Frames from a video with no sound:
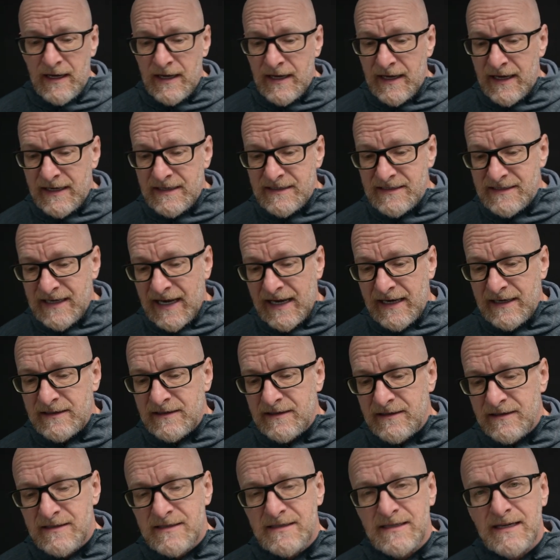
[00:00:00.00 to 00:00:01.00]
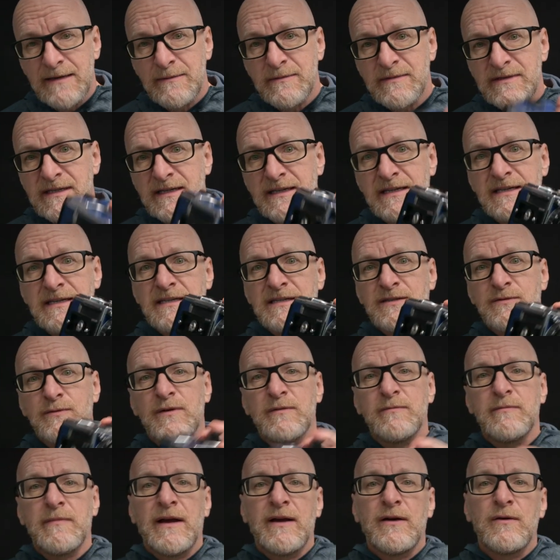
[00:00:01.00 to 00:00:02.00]
exactly the same as it is
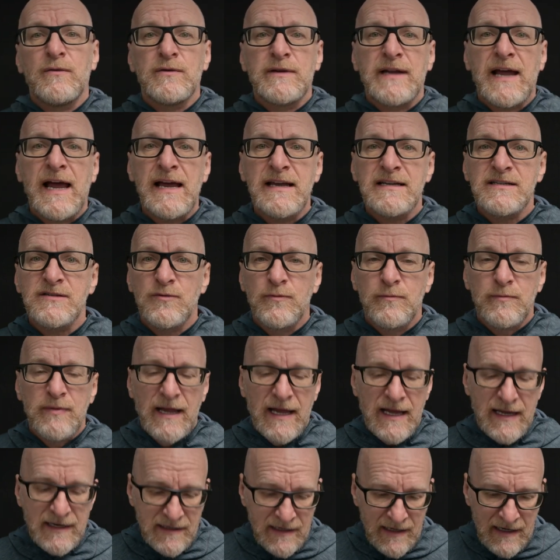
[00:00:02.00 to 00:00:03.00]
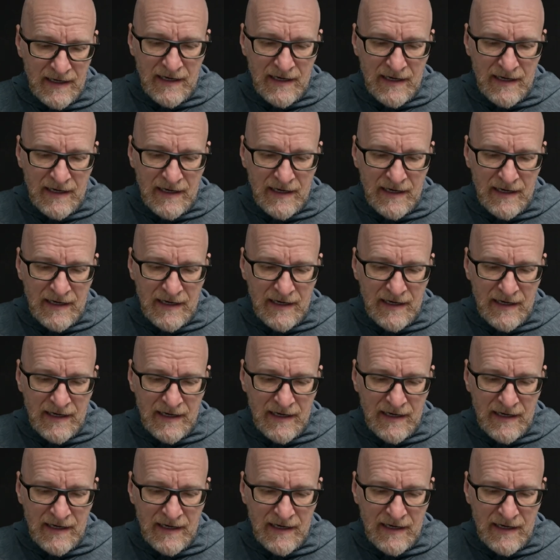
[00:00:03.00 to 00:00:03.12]
with my old Hasselblad.